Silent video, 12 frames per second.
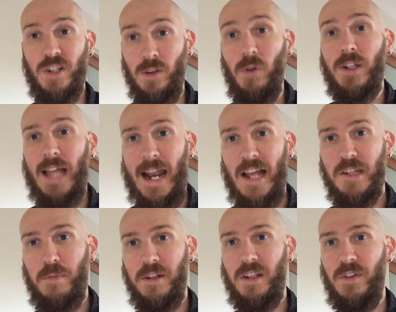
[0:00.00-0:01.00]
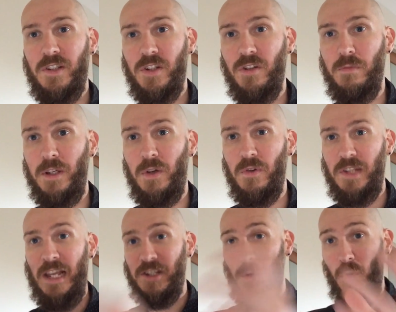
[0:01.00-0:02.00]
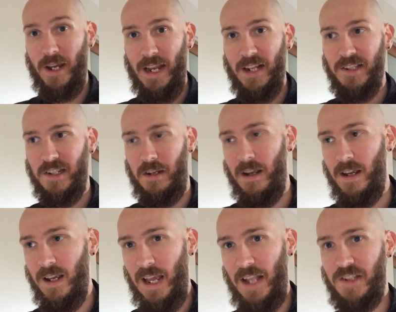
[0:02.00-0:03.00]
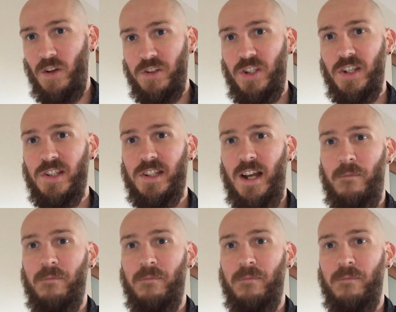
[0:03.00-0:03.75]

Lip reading: look at that aspect of it too, because it's all connected. It's not just